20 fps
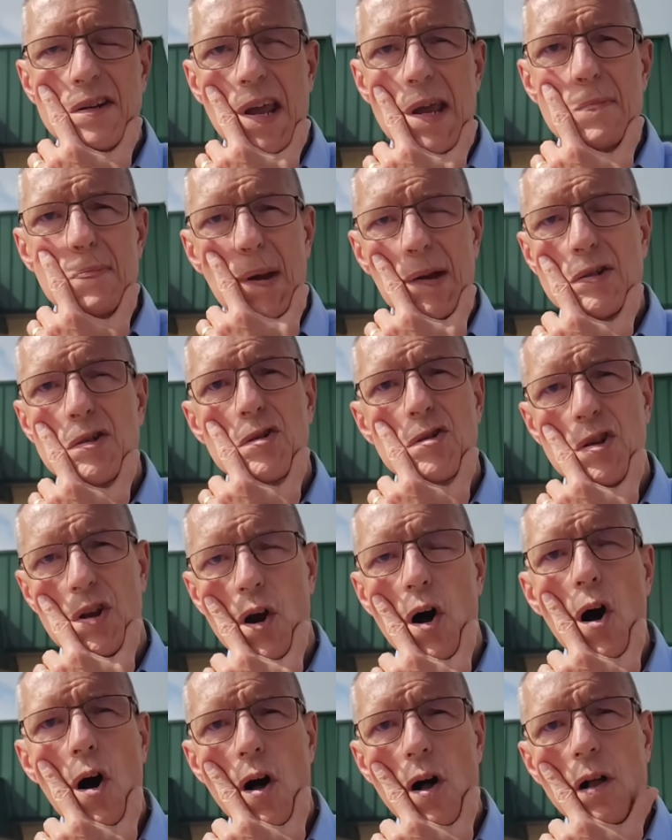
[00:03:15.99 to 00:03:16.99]
take pictures at
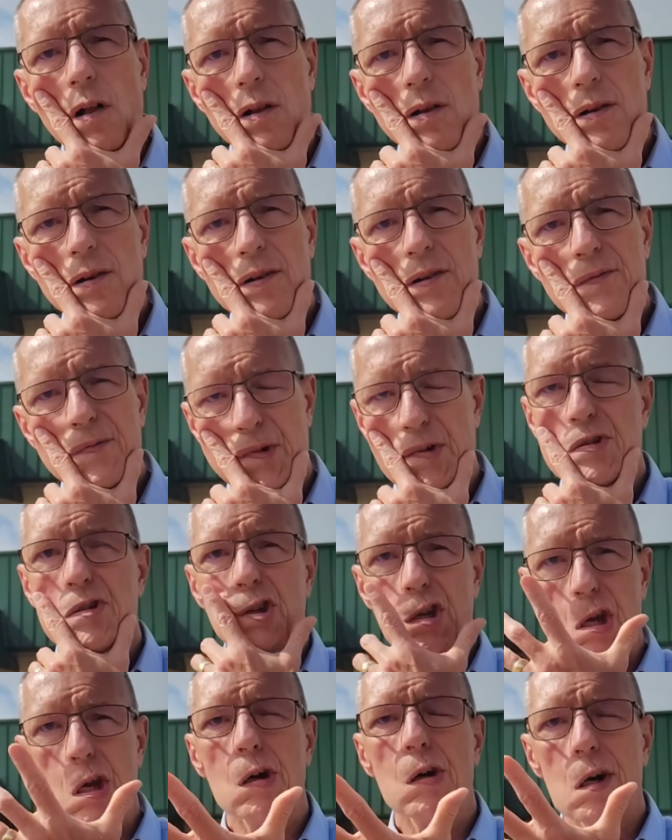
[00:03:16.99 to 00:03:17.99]
all for
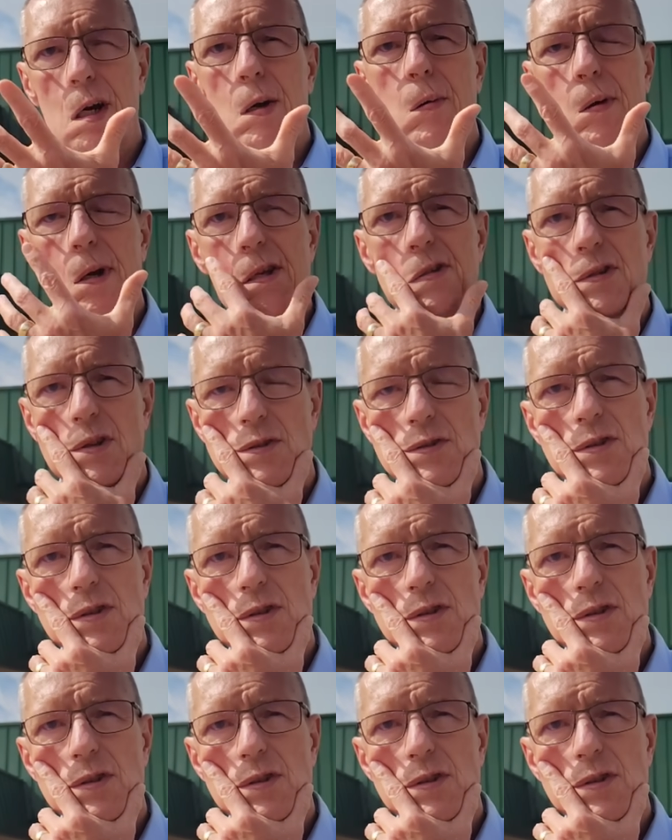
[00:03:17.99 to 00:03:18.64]
security reasons.